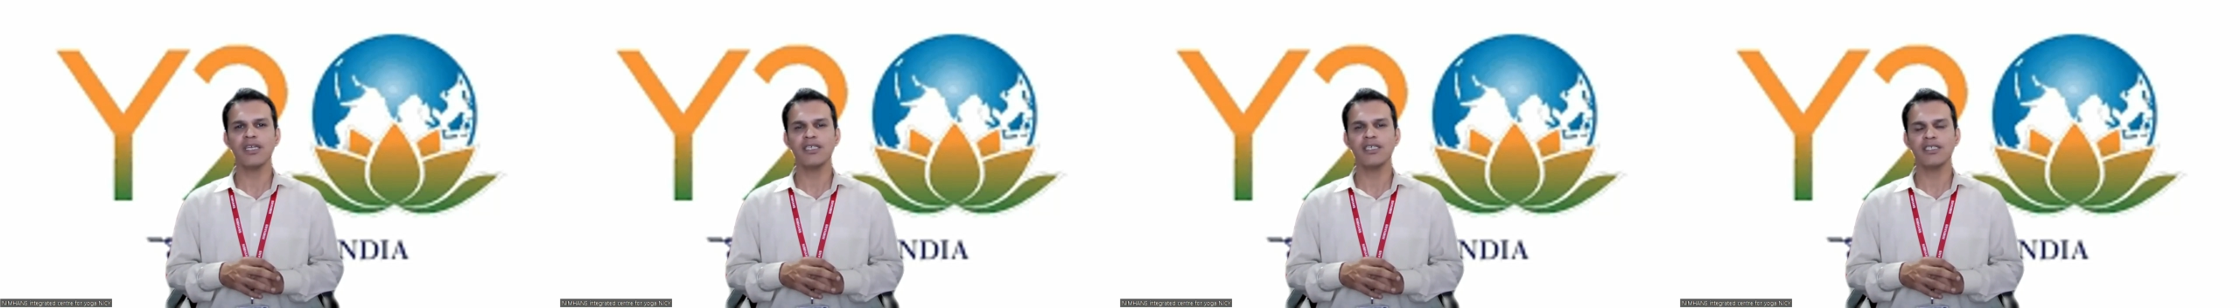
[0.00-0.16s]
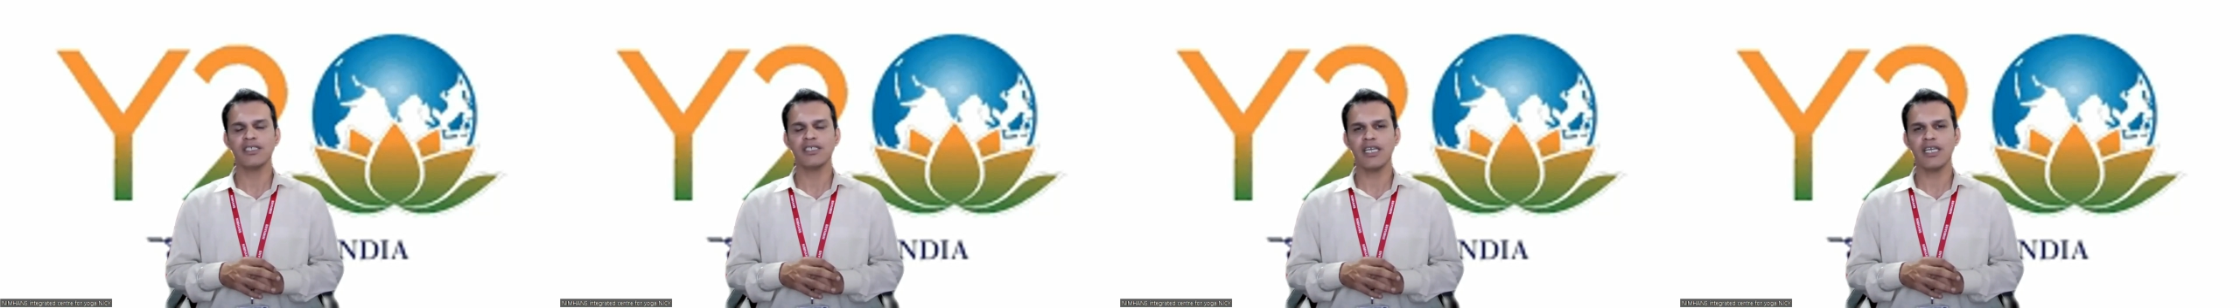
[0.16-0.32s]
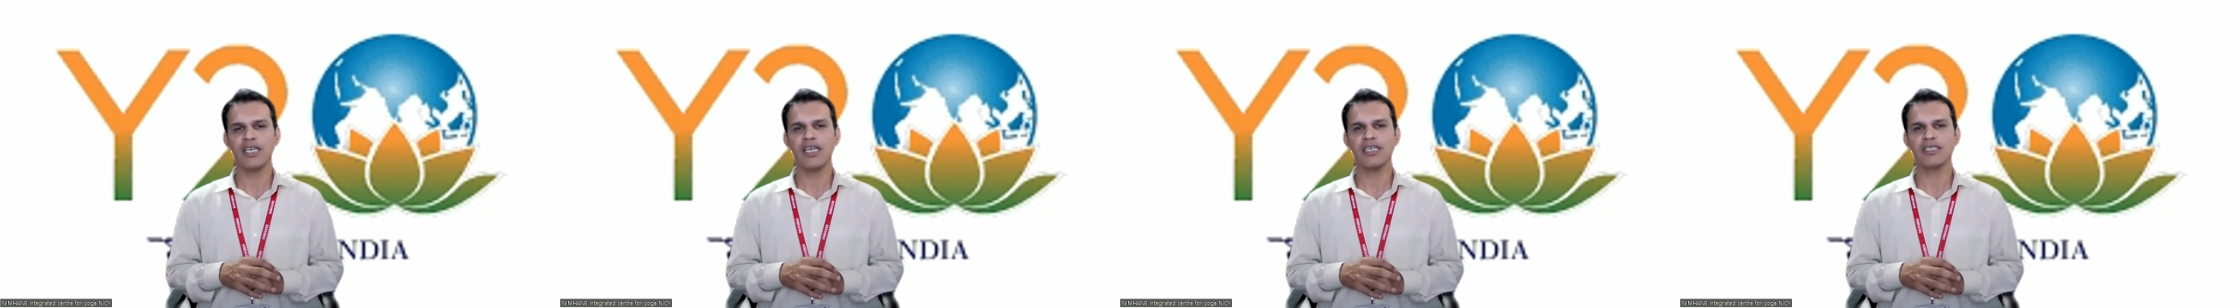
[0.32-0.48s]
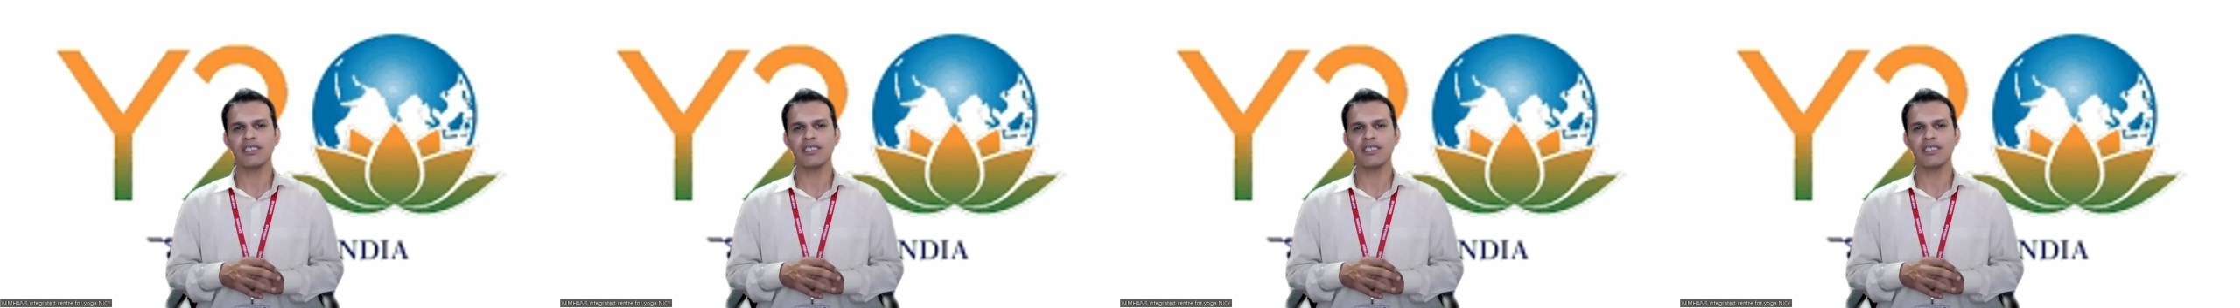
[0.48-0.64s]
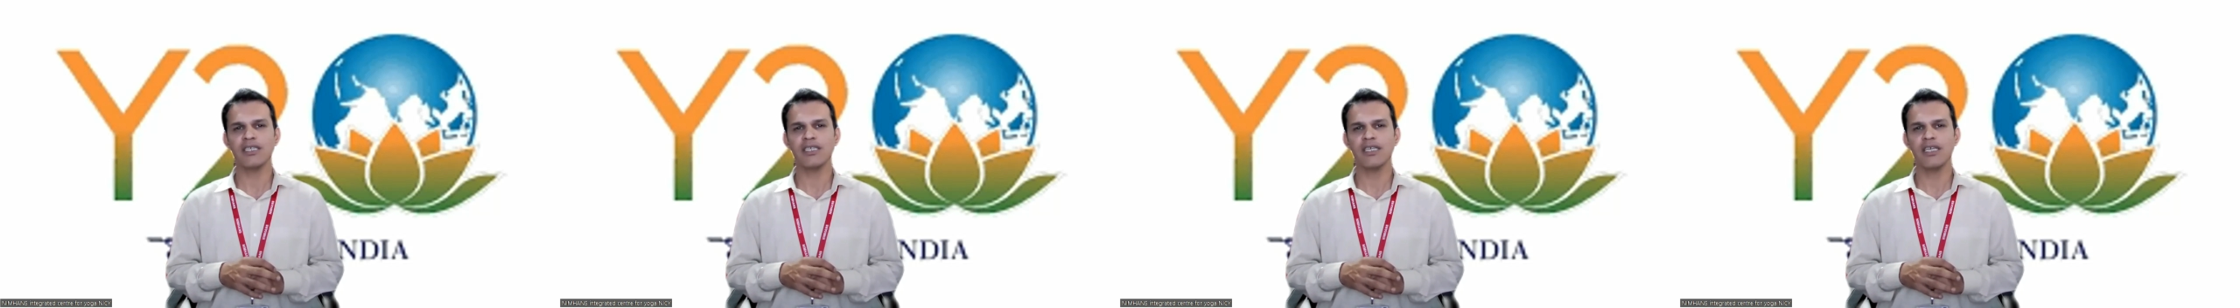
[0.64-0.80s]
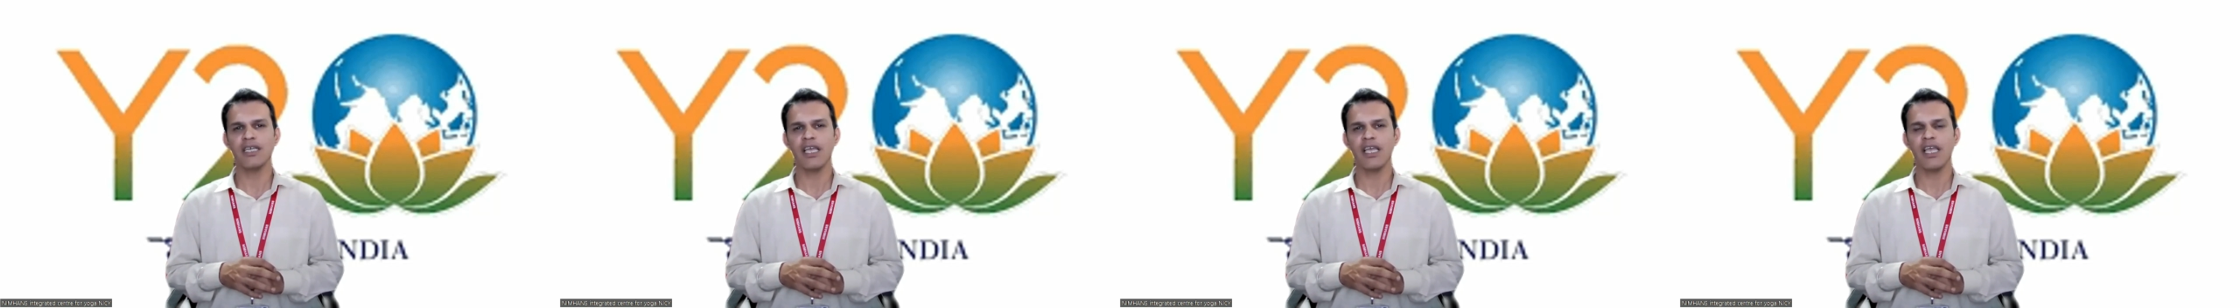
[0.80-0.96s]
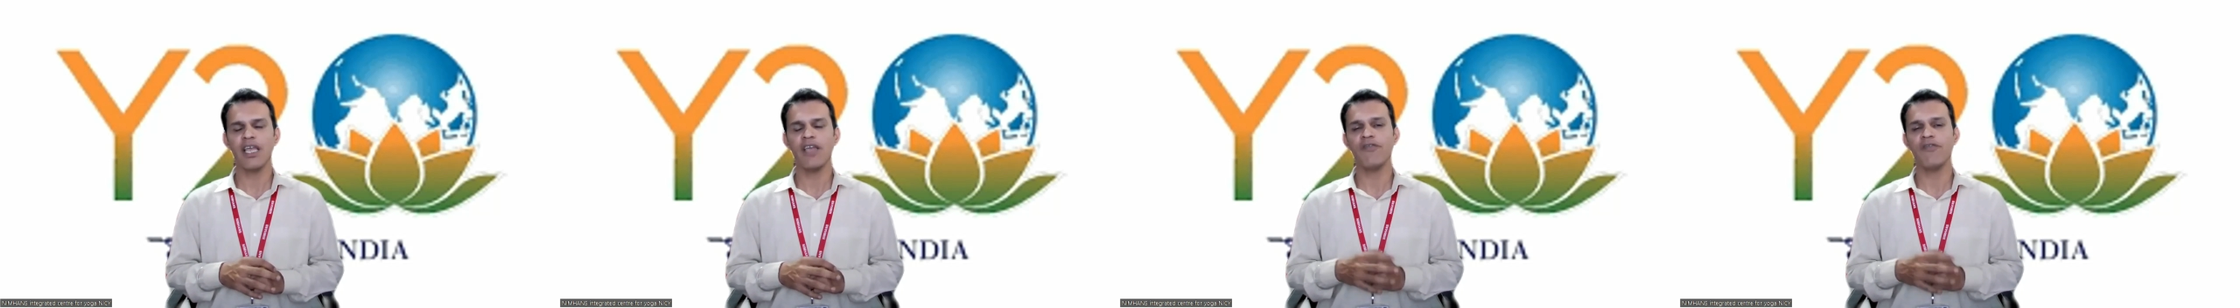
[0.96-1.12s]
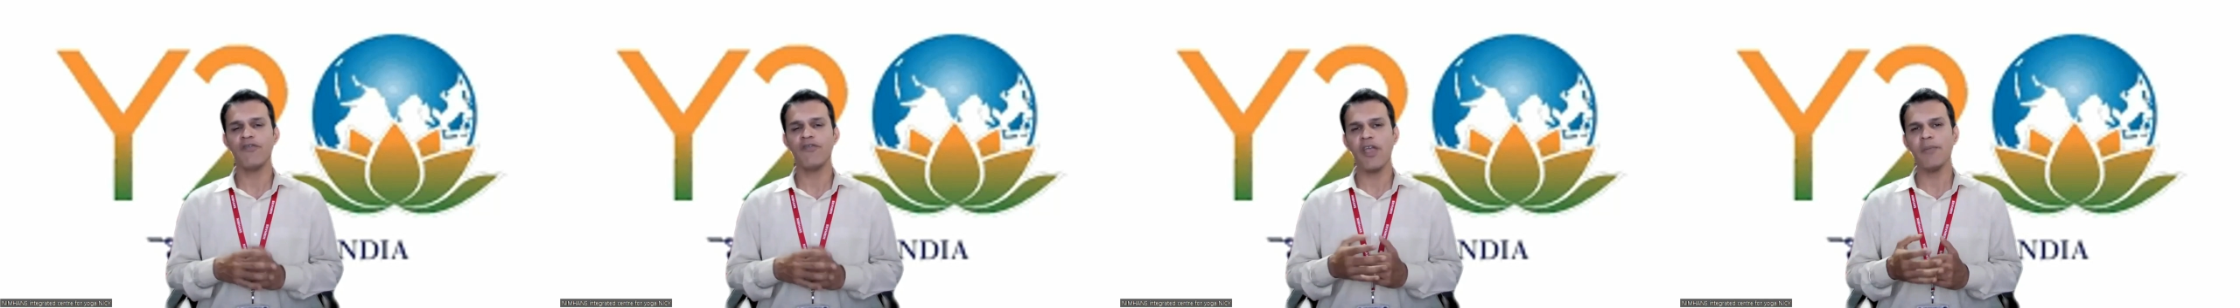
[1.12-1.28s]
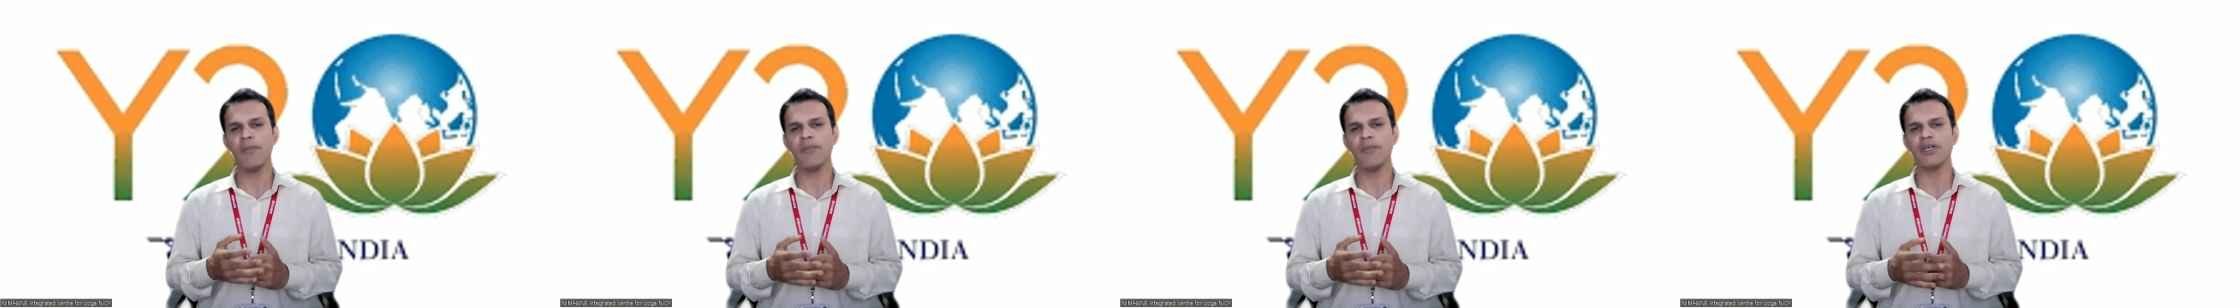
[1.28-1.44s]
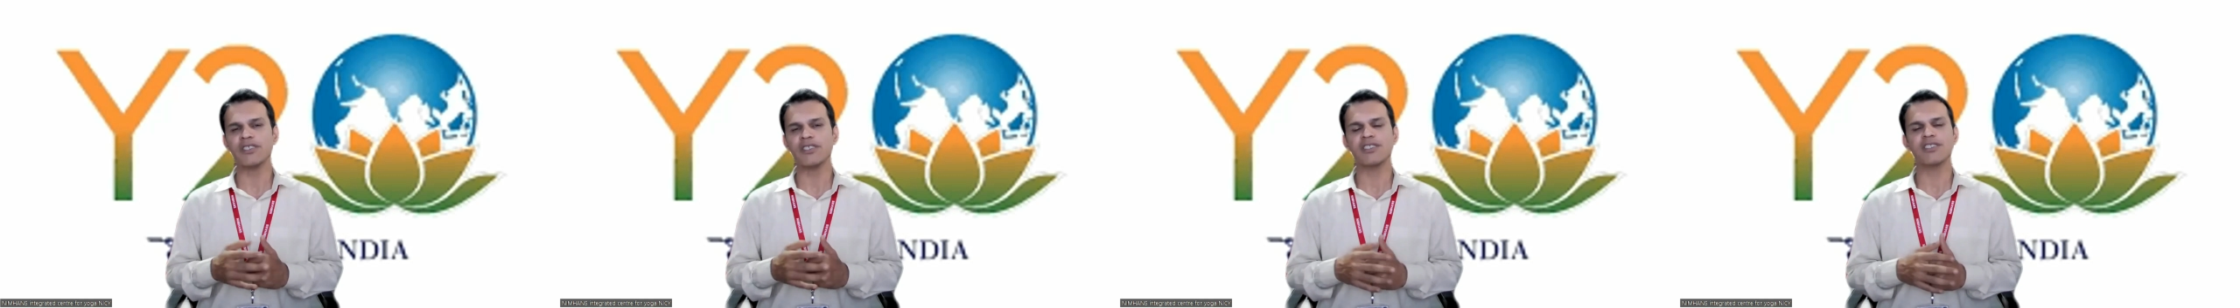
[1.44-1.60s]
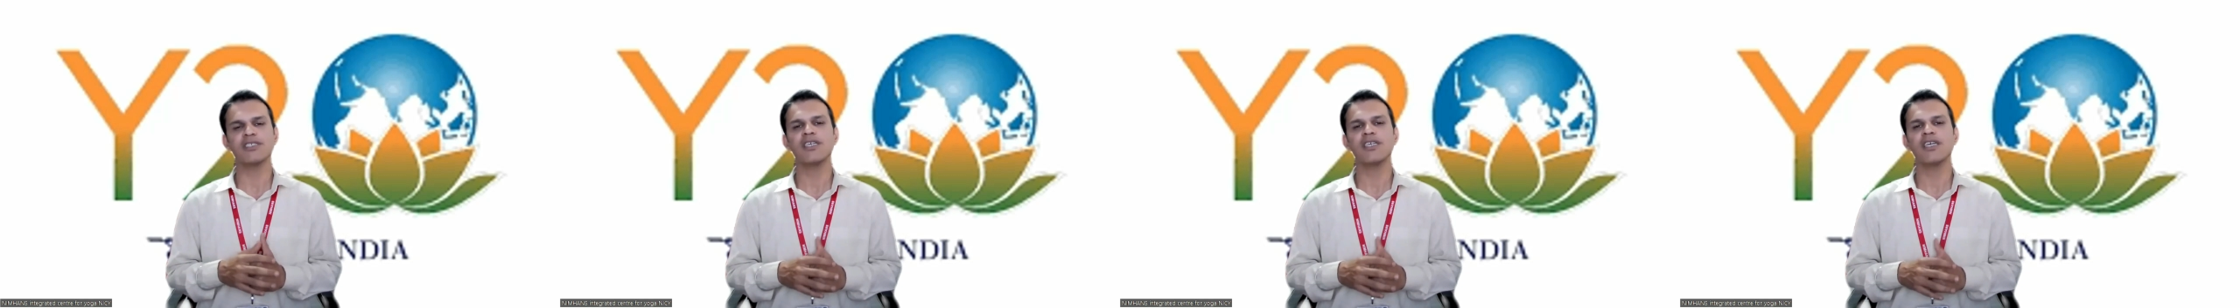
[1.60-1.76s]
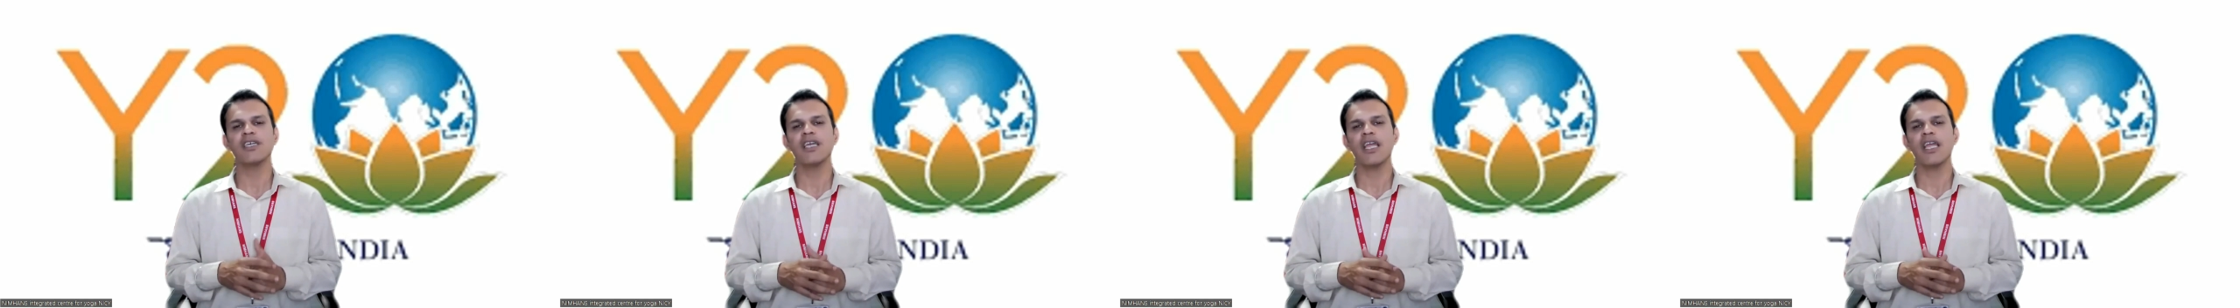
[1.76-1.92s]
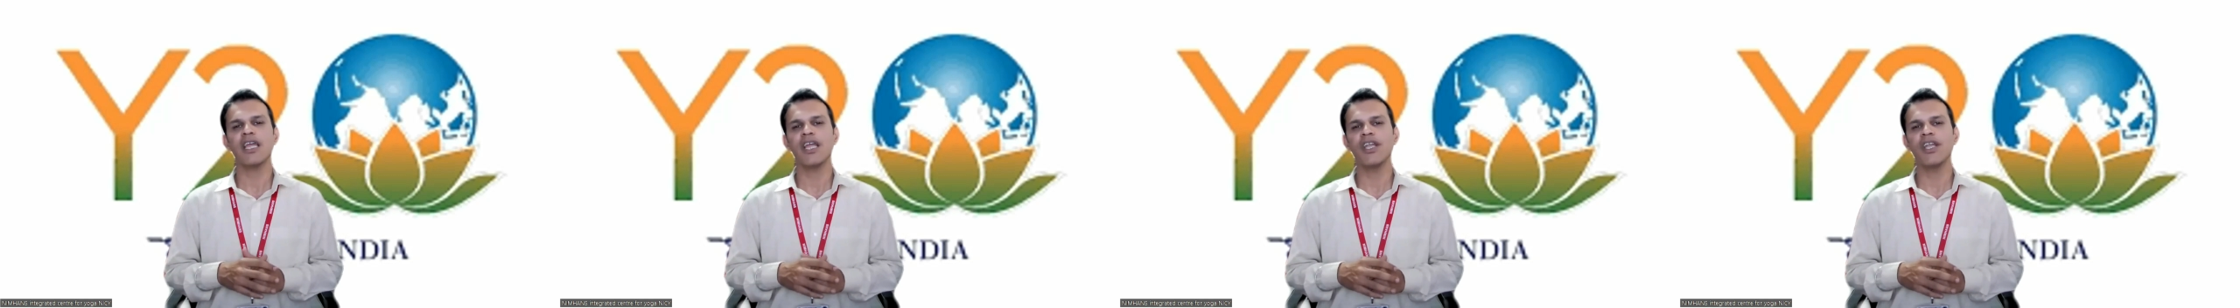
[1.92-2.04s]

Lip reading: She is a famous